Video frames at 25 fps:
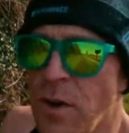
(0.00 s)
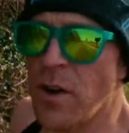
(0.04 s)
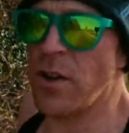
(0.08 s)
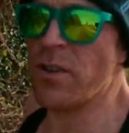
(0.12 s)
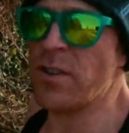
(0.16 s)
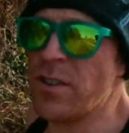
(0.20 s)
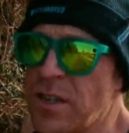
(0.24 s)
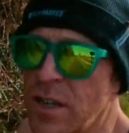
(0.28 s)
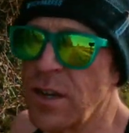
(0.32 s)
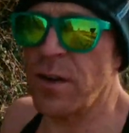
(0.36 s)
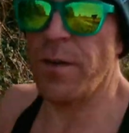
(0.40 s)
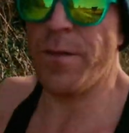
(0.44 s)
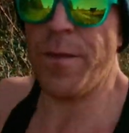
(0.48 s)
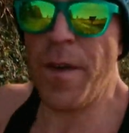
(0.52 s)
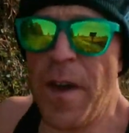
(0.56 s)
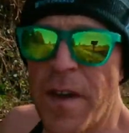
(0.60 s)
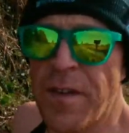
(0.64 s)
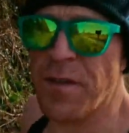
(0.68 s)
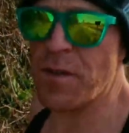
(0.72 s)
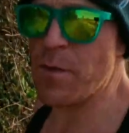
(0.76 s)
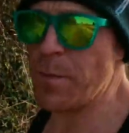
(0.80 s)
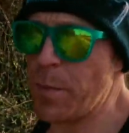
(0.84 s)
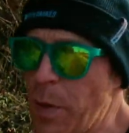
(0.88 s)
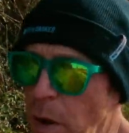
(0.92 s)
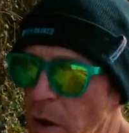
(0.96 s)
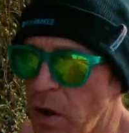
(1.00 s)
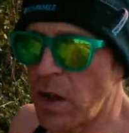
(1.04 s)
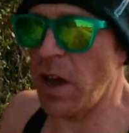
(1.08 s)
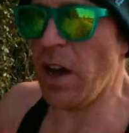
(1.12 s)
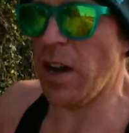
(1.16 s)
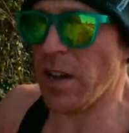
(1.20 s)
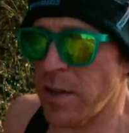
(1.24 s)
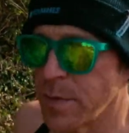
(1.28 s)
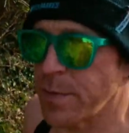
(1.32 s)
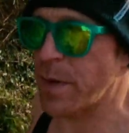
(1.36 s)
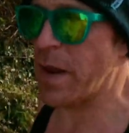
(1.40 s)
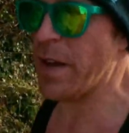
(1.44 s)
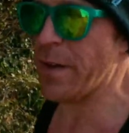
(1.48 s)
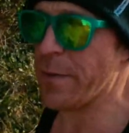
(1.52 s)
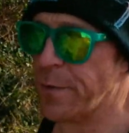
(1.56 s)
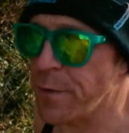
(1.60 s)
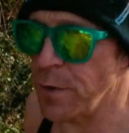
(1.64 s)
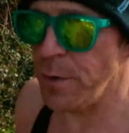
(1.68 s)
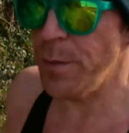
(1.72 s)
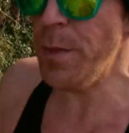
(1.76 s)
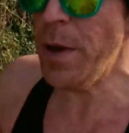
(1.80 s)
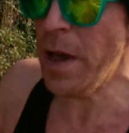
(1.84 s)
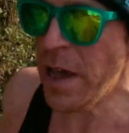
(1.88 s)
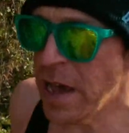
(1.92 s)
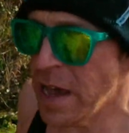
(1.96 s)
onto your favourite podcast
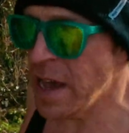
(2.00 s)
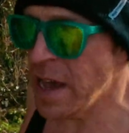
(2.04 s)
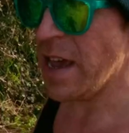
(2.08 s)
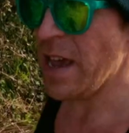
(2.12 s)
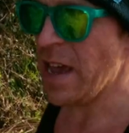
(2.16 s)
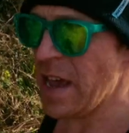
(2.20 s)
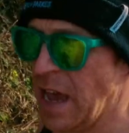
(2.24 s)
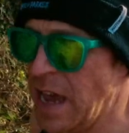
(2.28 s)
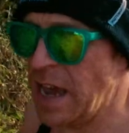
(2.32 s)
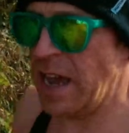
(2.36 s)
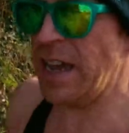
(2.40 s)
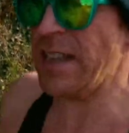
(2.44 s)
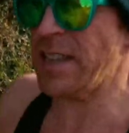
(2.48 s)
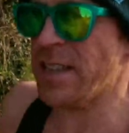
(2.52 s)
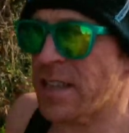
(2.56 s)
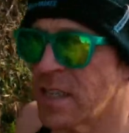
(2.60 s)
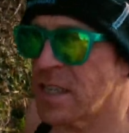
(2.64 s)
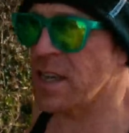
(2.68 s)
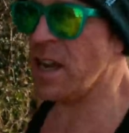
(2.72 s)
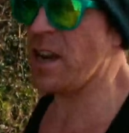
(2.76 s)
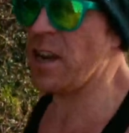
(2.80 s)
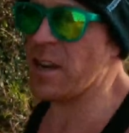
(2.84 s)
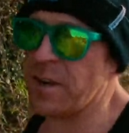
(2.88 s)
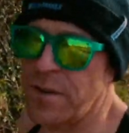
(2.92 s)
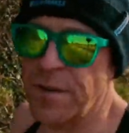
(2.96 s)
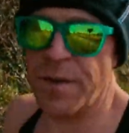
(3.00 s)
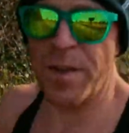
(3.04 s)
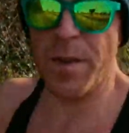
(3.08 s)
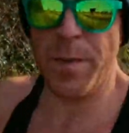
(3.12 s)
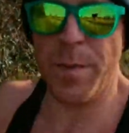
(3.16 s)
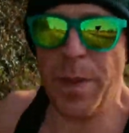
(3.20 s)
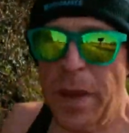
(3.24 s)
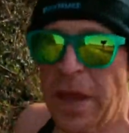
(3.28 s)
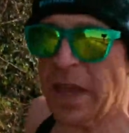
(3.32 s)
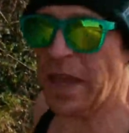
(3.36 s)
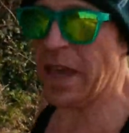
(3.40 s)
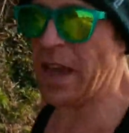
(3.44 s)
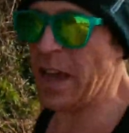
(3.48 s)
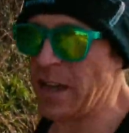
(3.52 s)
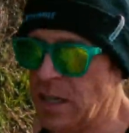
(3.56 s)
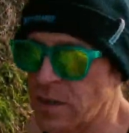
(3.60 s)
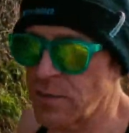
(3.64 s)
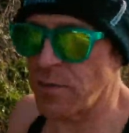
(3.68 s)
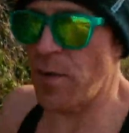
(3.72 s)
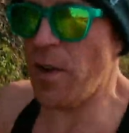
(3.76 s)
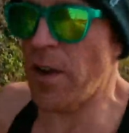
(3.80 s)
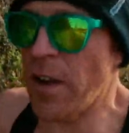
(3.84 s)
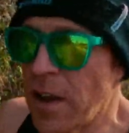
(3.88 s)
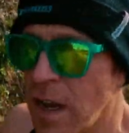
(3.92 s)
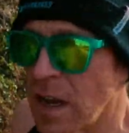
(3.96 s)
platform and search for the PKS
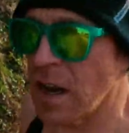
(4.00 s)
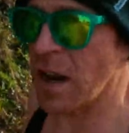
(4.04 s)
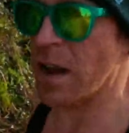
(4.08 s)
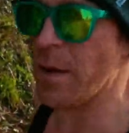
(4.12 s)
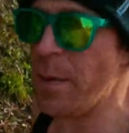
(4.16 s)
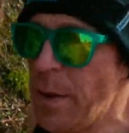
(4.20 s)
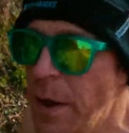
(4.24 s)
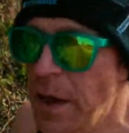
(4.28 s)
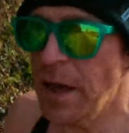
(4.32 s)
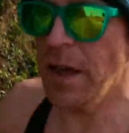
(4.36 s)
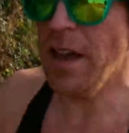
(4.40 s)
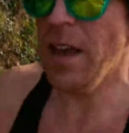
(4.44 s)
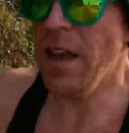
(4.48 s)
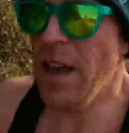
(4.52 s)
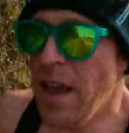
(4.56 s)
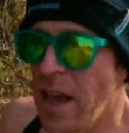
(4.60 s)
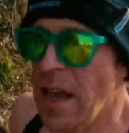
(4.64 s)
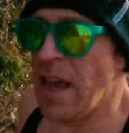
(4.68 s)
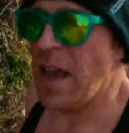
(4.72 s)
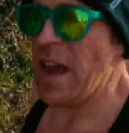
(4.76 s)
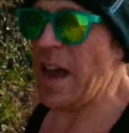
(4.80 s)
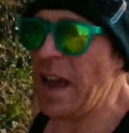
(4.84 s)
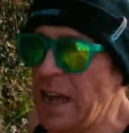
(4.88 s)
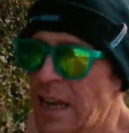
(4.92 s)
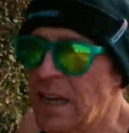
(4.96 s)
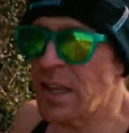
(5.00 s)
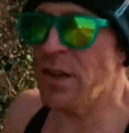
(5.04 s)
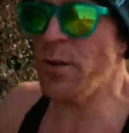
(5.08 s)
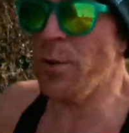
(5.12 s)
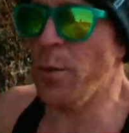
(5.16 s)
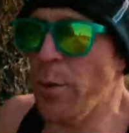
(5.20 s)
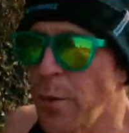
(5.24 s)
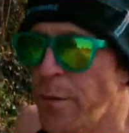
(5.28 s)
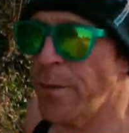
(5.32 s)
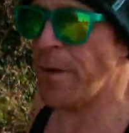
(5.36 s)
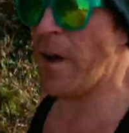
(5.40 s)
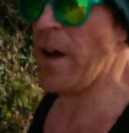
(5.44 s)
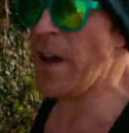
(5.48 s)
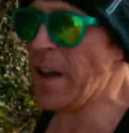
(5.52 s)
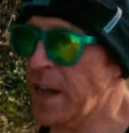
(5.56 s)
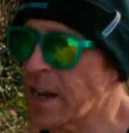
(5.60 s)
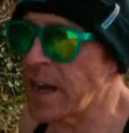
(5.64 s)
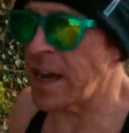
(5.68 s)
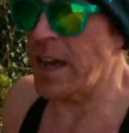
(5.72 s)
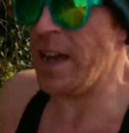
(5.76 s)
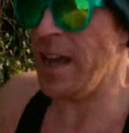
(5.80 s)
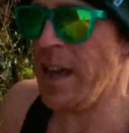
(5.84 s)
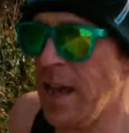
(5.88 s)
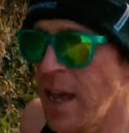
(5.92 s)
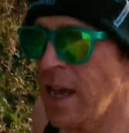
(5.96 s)
Running Club, and you will find
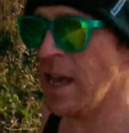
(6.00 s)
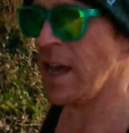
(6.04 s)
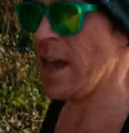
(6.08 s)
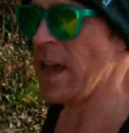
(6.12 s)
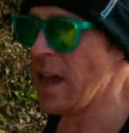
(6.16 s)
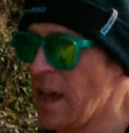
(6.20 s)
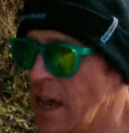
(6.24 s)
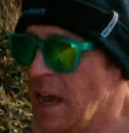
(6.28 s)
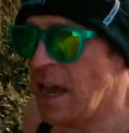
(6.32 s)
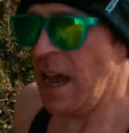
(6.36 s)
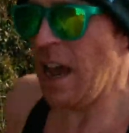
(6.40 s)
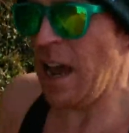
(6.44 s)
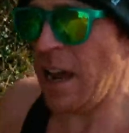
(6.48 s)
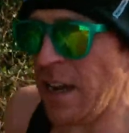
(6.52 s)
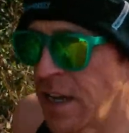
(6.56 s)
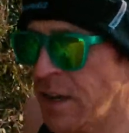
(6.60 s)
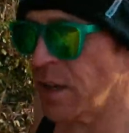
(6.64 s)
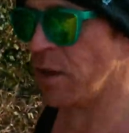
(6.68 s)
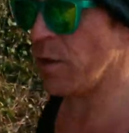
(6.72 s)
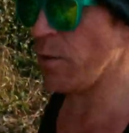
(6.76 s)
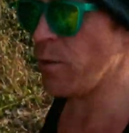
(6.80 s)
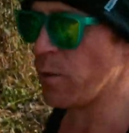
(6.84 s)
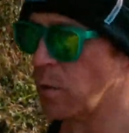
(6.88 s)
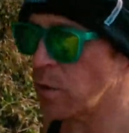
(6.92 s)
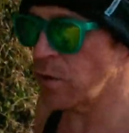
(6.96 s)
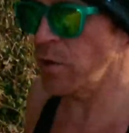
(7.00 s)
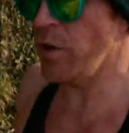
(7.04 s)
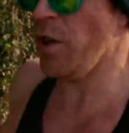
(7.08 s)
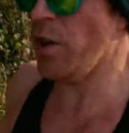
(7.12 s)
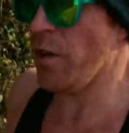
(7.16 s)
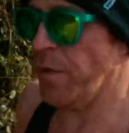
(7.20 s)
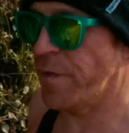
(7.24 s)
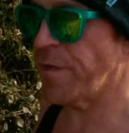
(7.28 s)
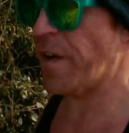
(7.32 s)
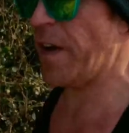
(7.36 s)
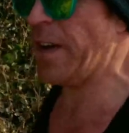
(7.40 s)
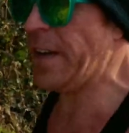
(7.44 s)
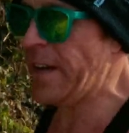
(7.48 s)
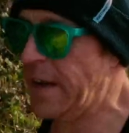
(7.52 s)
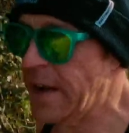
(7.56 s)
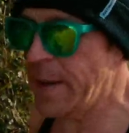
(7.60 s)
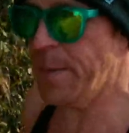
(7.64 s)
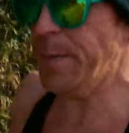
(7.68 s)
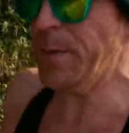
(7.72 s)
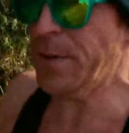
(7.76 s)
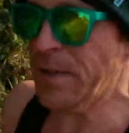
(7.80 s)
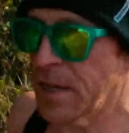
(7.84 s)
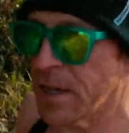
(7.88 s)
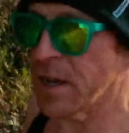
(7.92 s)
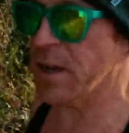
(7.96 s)
it. And you will not find an
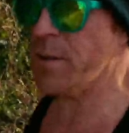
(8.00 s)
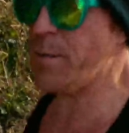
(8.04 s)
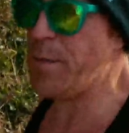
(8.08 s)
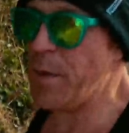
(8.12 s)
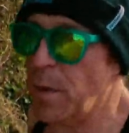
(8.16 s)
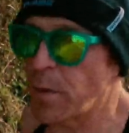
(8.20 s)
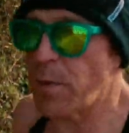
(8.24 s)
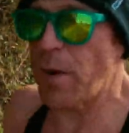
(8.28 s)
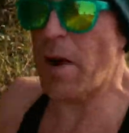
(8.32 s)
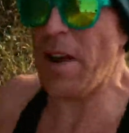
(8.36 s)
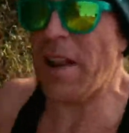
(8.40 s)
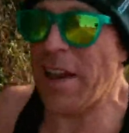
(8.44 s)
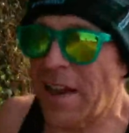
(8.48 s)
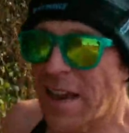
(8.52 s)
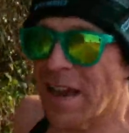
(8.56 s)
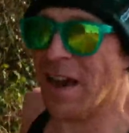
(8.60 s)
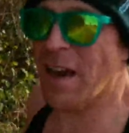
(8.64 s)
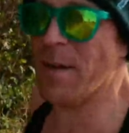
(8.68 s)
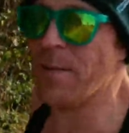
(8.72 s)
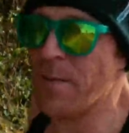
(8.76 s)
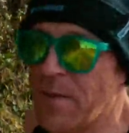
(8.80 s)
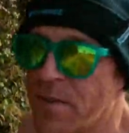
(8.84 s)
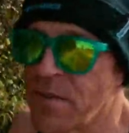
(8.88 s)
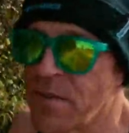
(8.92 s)
episode, but when it comes